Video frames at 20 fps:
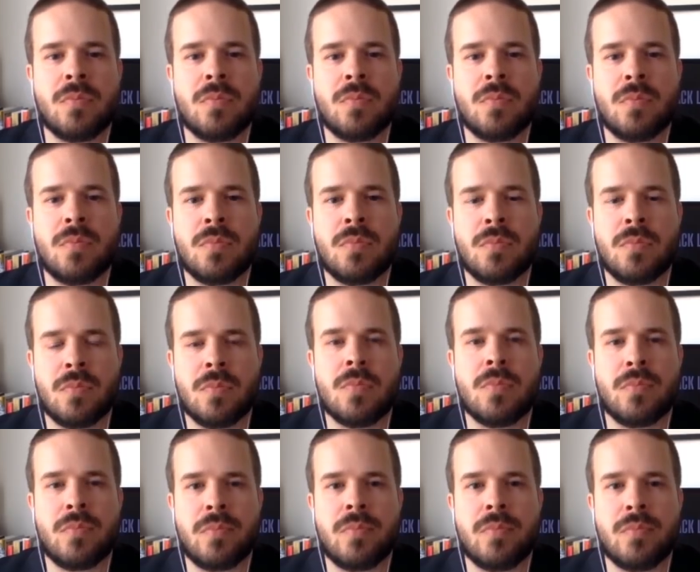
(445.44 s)

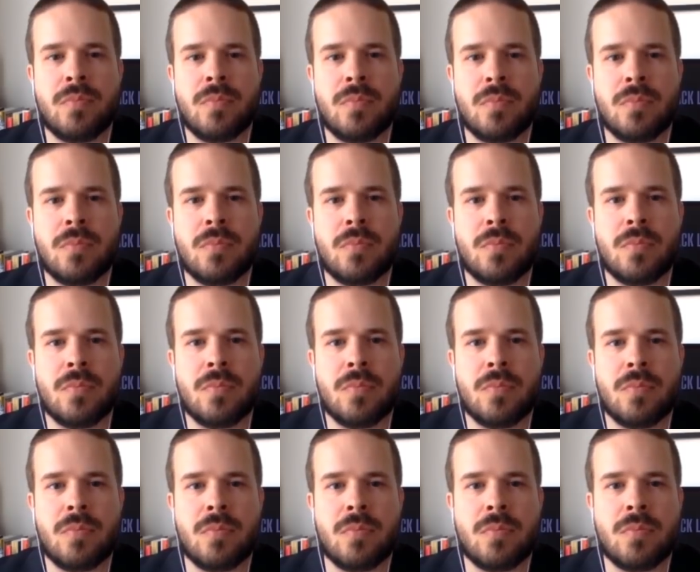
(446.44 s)

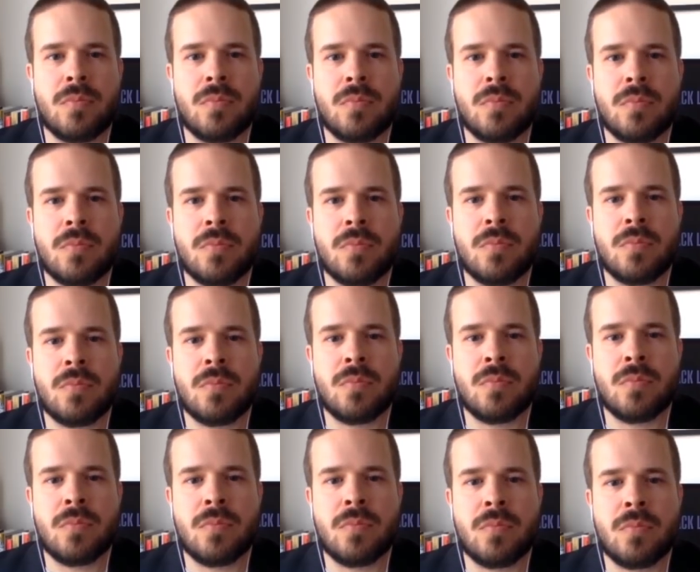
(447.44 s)

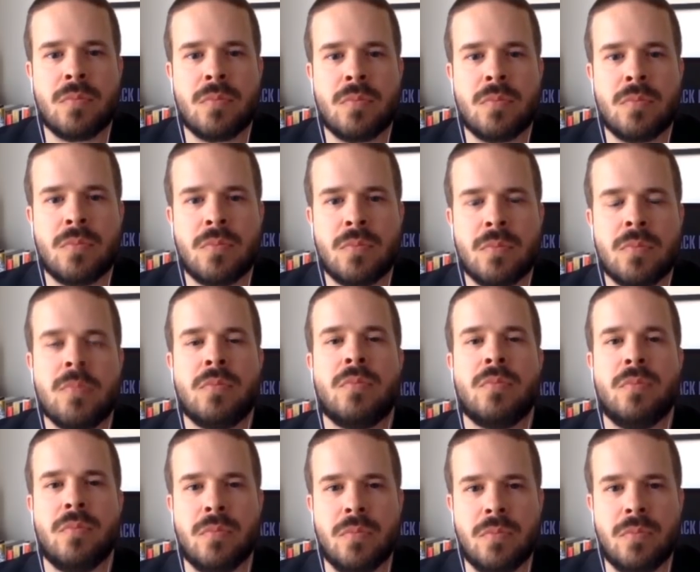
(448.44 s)

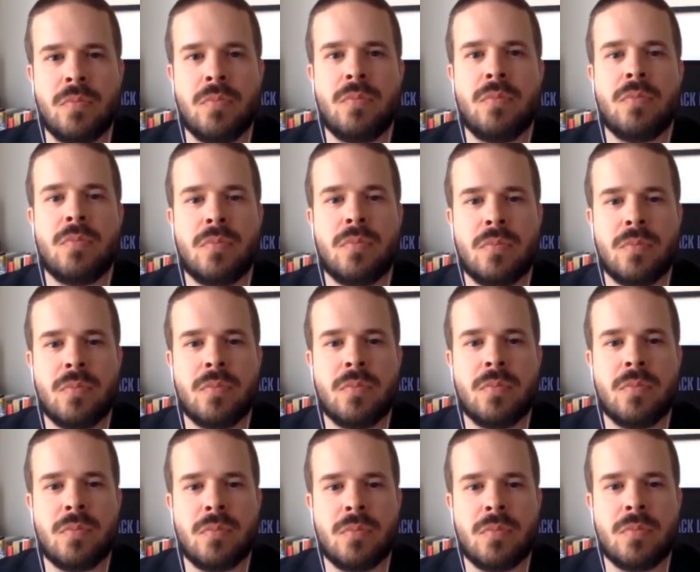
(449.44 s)

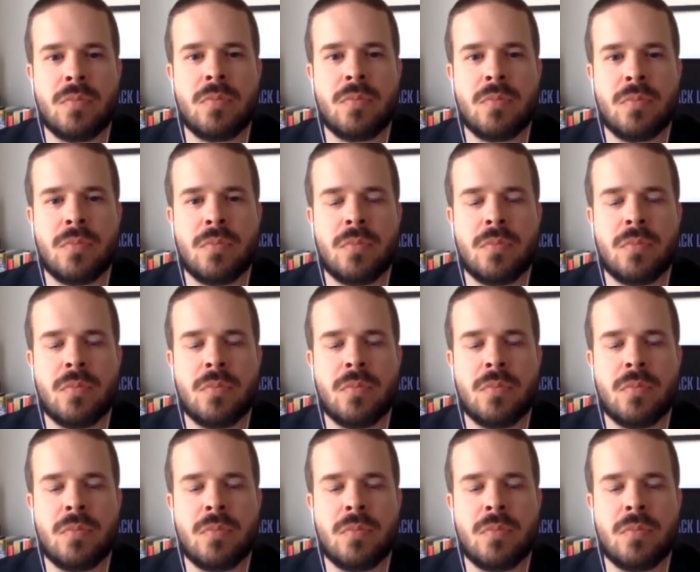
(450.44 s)
The person shown says nothing.